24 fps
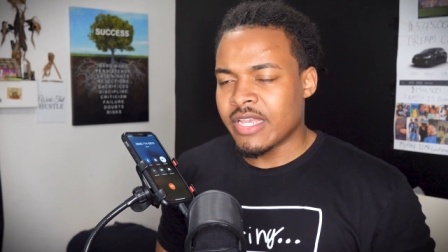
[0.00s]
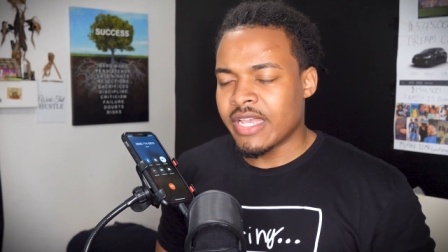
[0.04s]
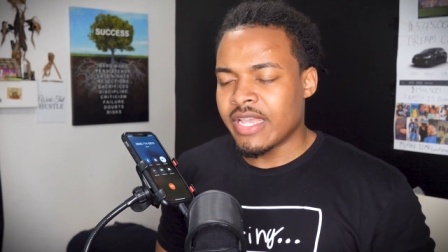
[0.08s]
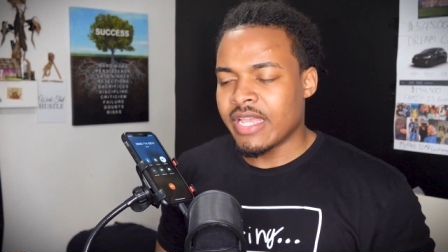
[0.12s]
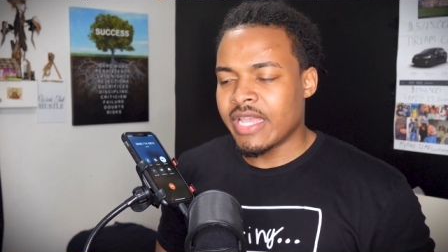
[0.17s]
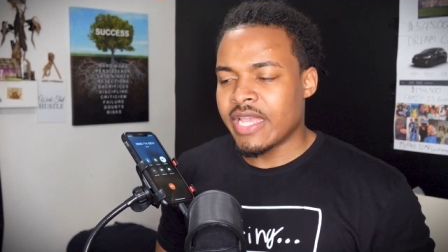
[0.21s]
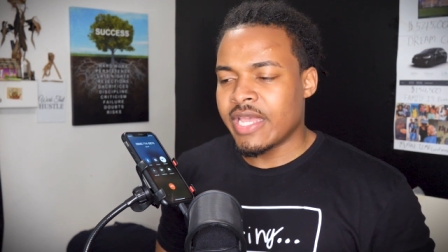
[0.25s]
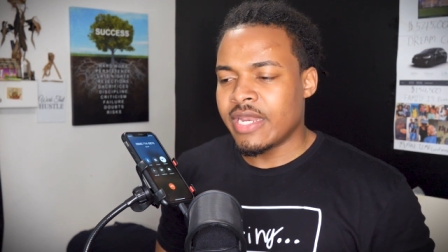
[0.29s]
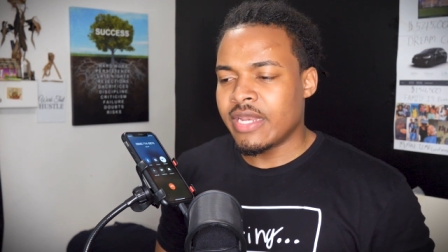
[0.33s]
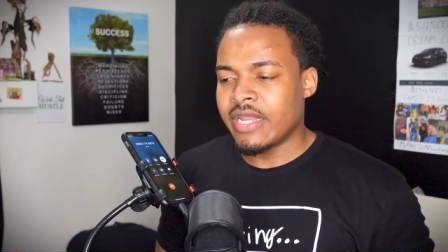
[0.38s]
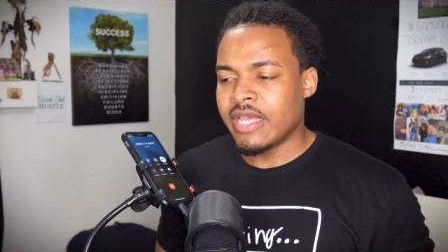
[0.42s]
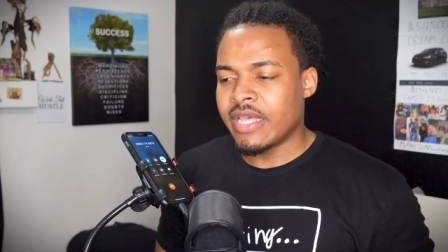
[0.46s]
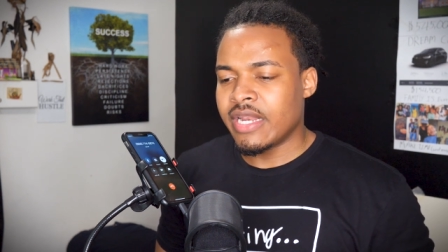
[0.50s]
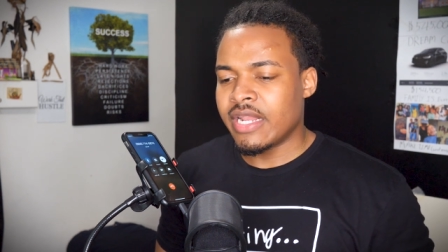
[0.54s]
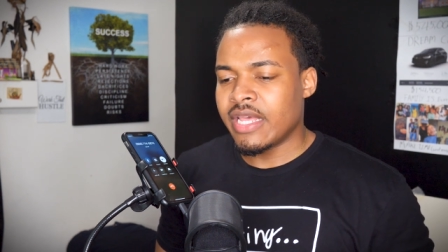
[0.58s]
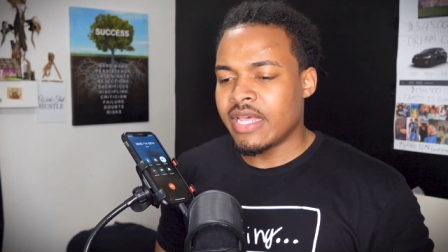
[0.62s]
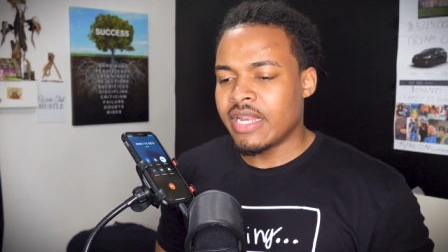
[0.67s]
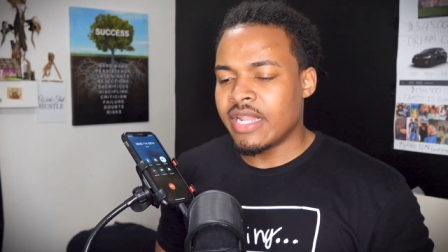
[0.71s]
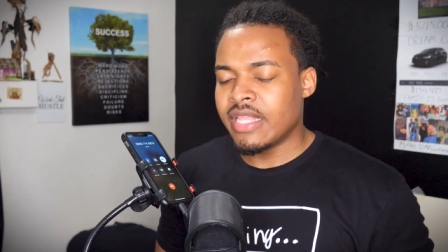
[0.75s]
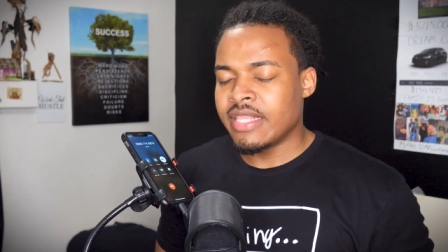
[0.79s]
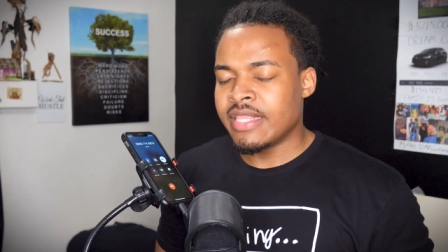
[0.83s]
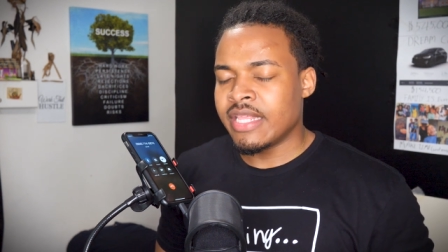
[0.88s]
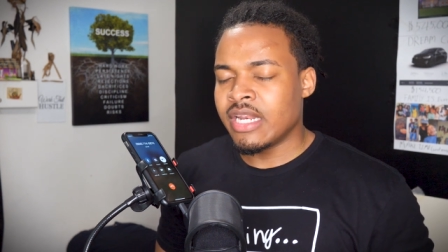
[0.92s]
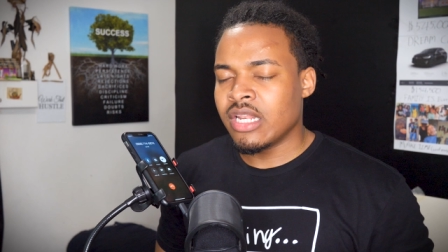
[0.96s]
Okay, and, and
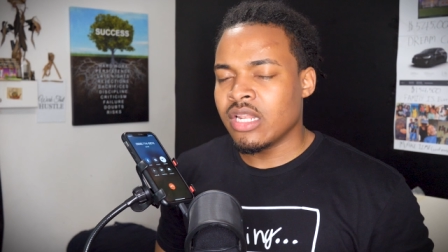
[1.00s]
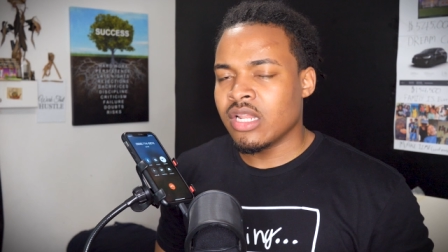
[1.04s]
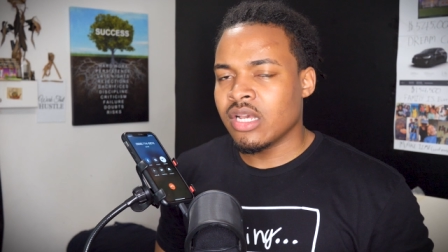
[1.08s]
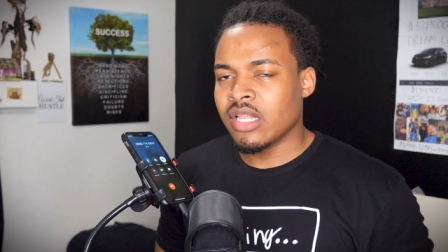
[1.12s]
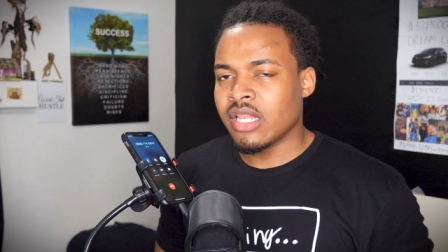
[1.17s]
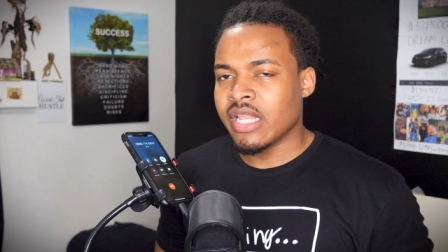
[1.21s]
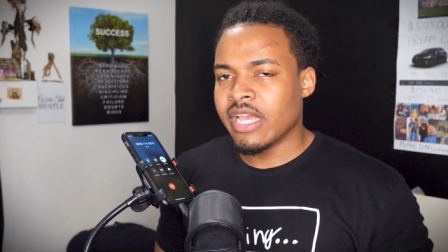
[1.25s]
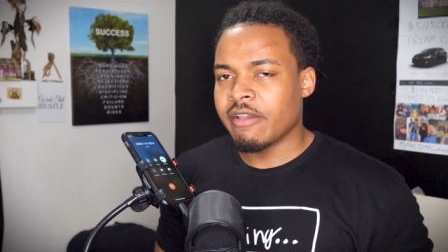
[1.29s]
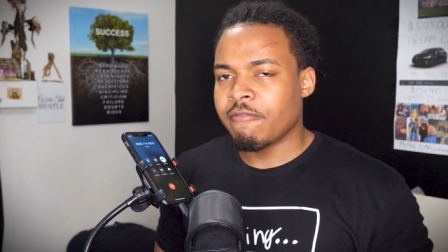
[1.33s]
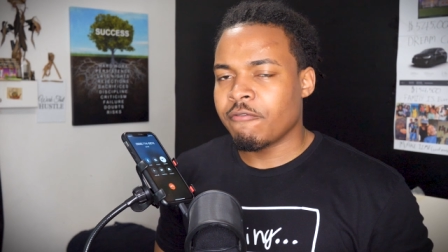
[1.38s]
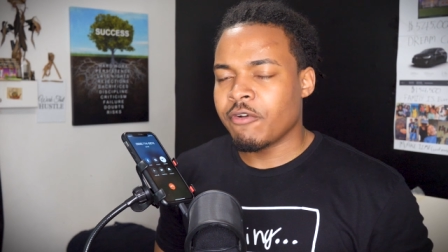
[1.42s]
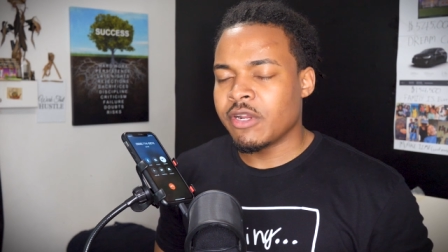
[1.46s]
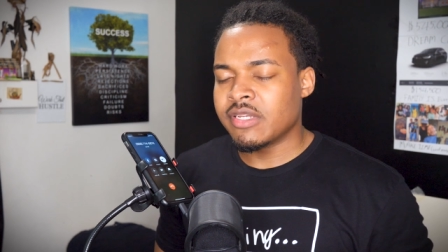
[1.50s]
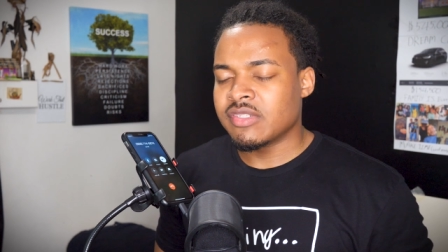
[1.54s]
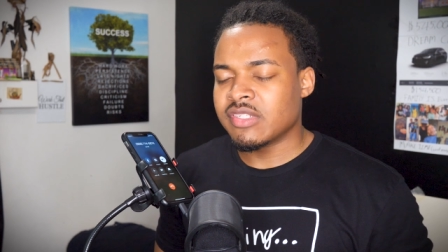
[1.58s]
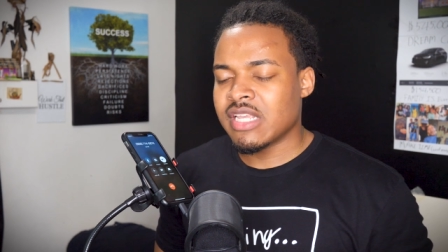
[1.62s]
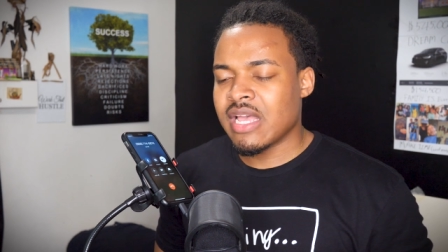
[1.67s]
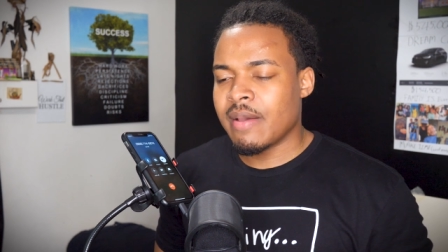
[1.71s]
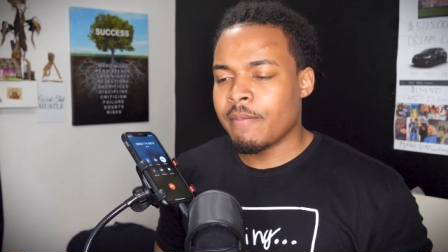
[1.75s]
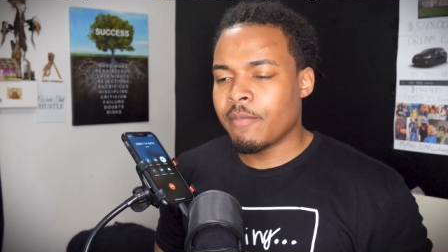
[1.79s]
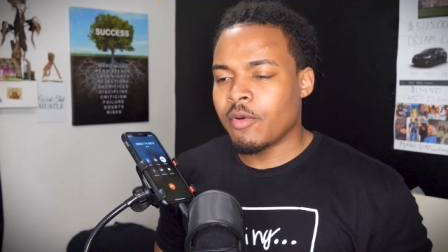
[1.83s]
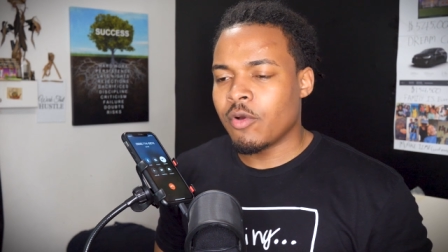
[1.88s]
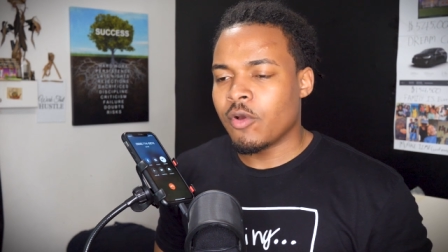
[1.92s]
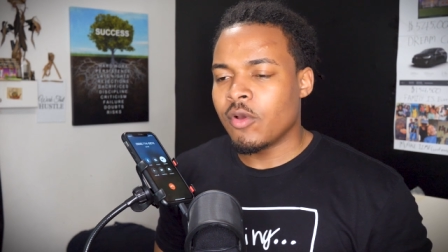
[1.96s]
and it did look like, for
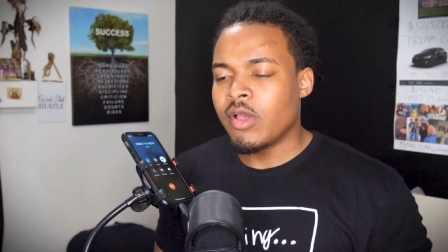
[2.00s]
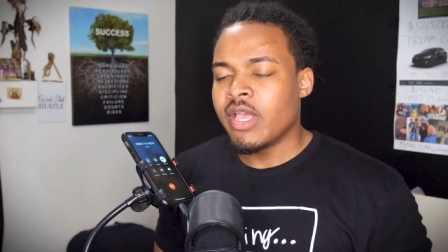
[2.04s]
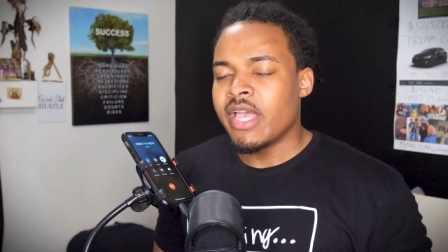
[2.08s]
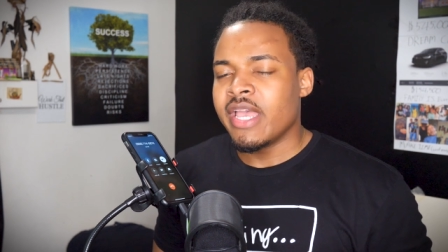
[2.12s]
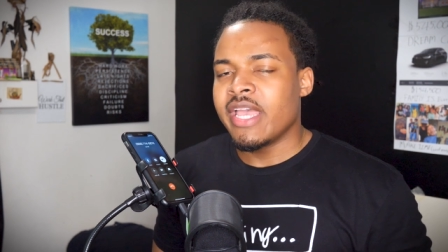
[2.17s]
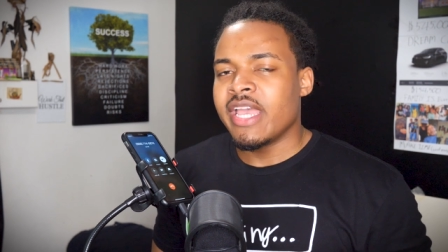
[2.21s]
example,